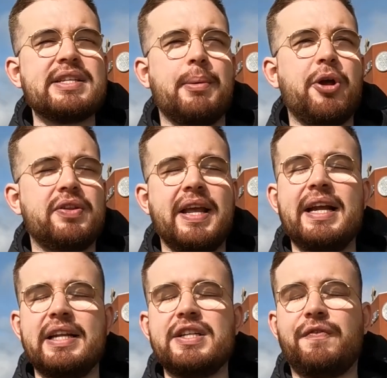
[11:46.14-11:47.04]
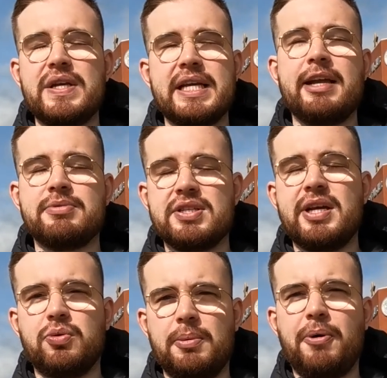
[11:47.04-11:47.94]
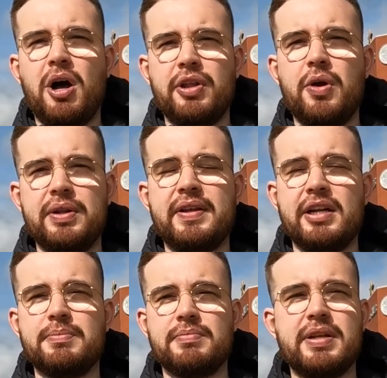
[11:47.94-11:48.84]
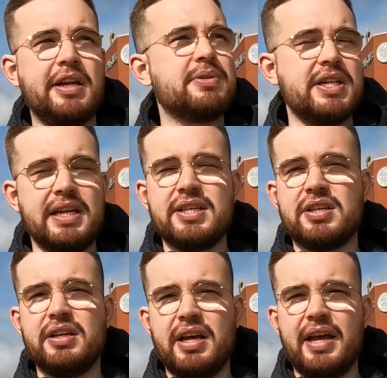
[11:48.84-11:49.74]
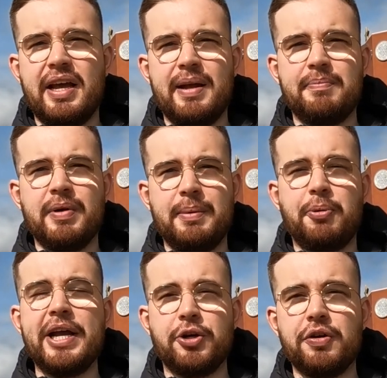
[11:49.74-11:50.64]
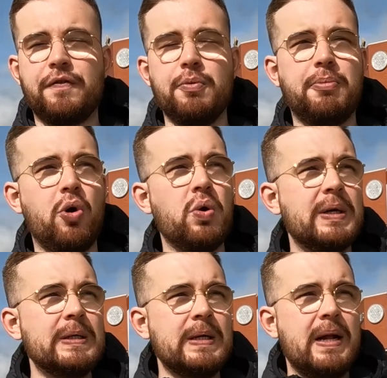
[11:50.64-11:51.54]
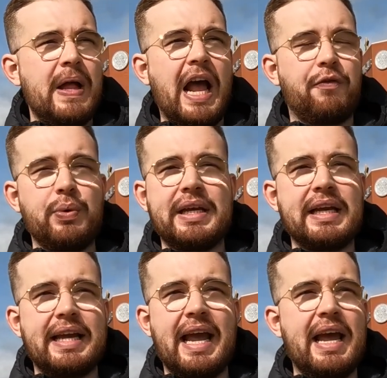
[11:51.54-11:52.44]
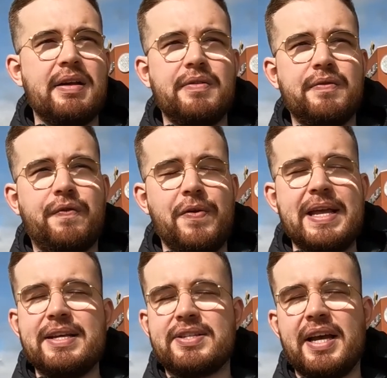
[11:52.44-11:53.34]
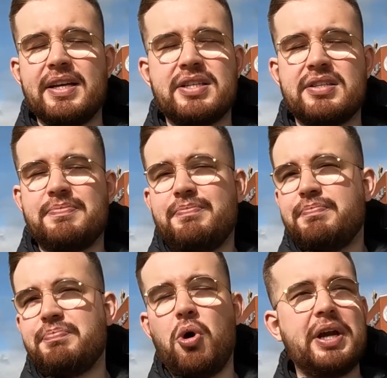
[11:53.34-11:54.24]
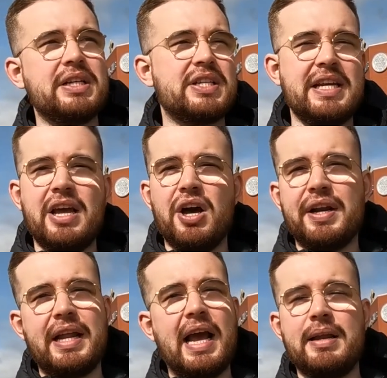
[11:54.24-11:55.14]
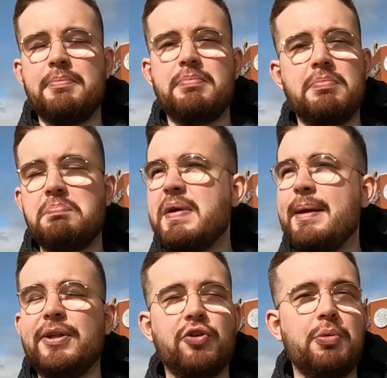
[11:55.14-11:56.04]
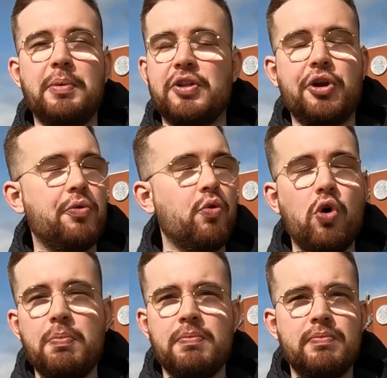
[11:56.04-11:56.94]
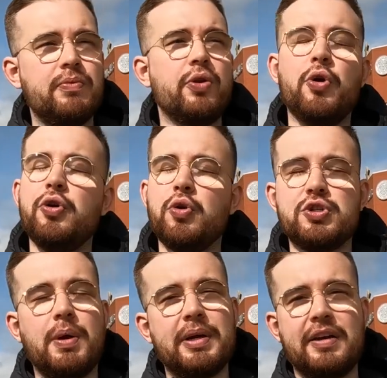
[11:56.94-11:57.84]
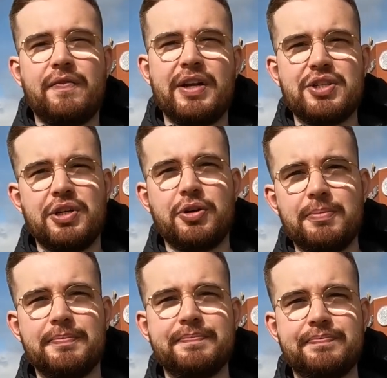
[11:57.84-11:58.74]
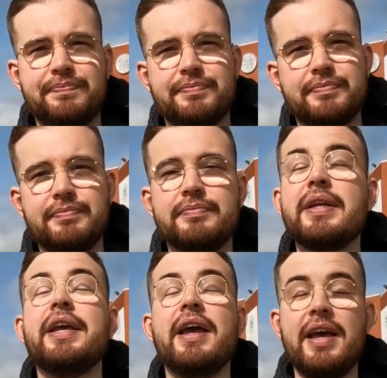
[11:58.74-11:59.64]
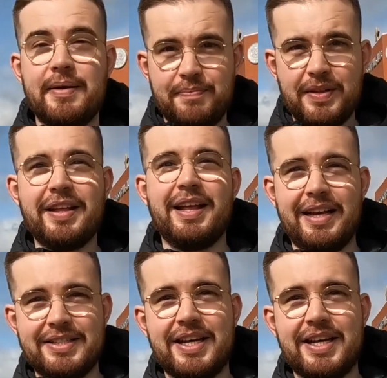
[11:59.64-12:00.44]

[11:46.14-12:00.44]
yeah. It's about taking these 3 games at Celtic Park now and taking them seriously, and playing good football. If we can get 3-6 points here and maybe do what we've done in Rome, who knows where. And this is the last season where you can come third and come to the Europa League,